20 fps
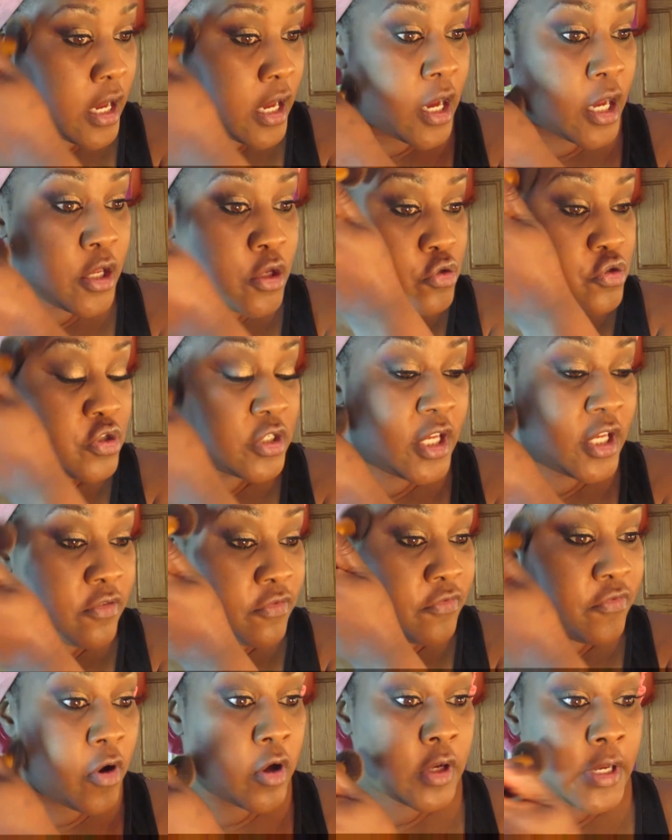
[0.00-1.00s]
I usually get
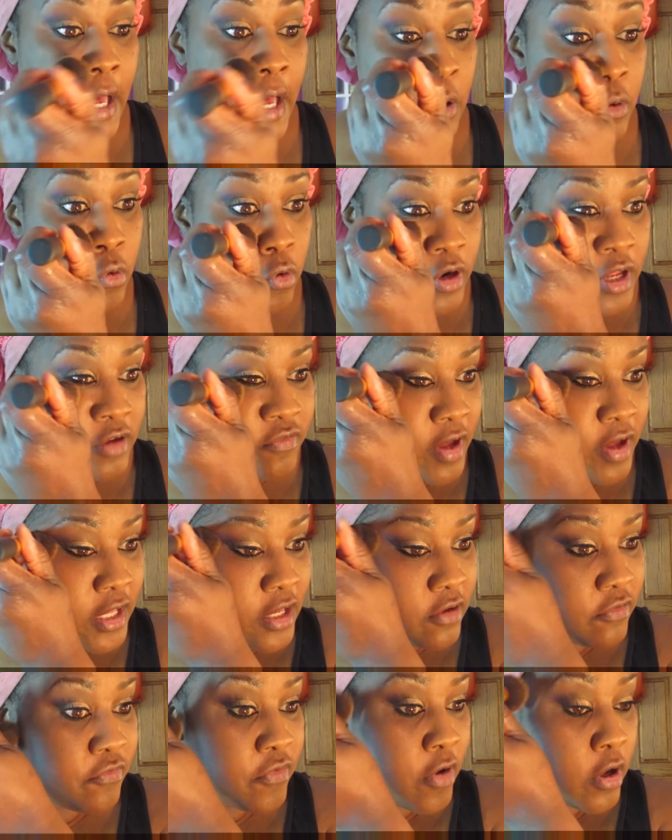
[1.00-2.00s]
fallout, or if I
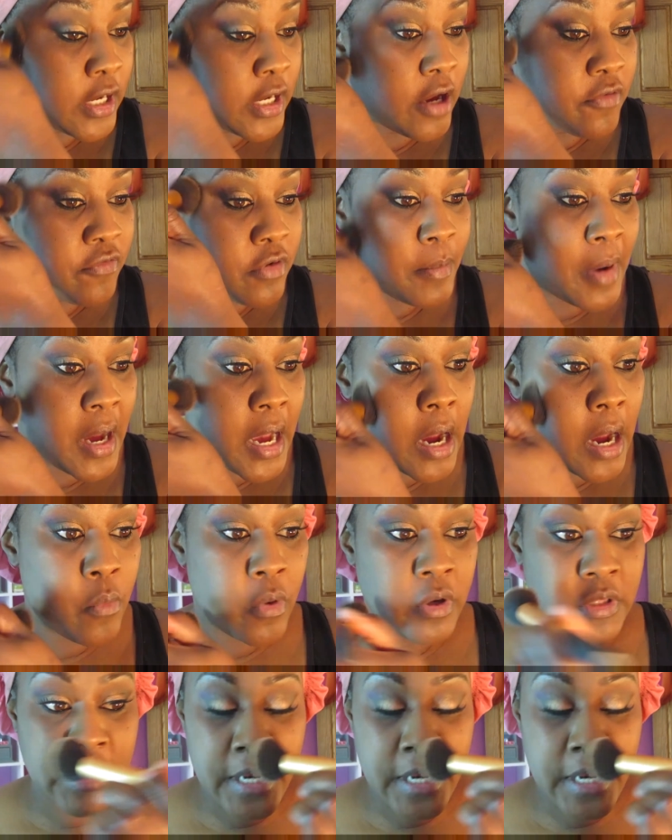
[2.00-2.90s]
get fallout from my eye work,